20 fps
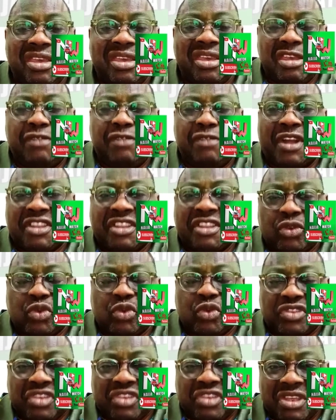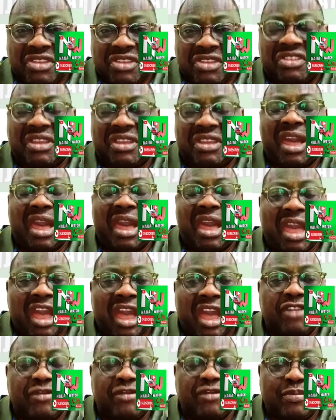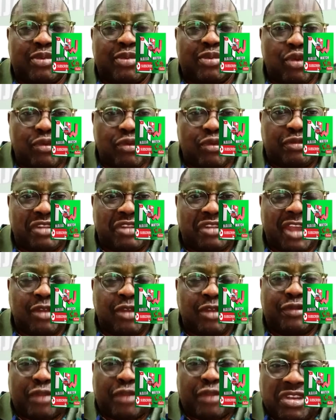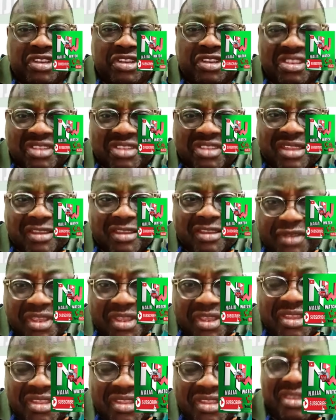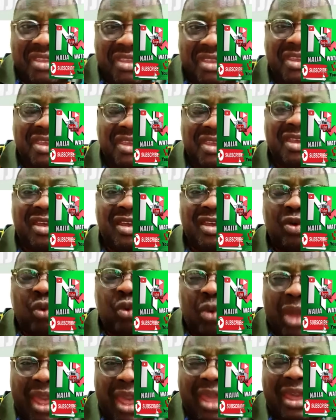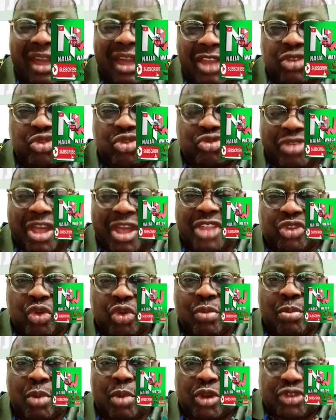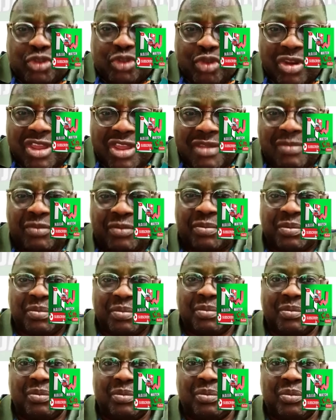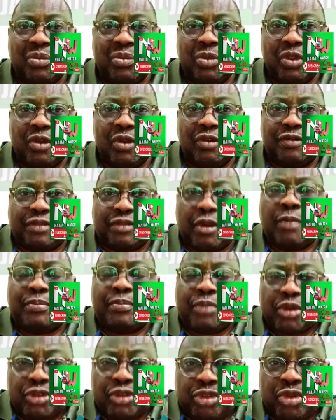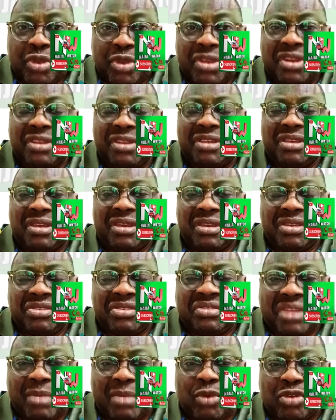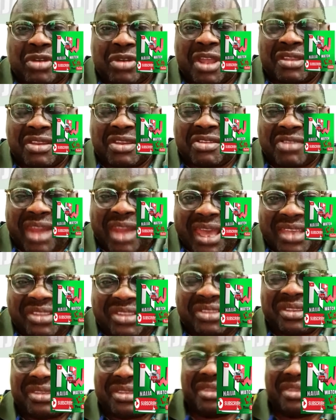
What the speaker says: If Atiku says, I have proof that you forged the certificate, why are you trying to muzzle him from pursuing his democratic right?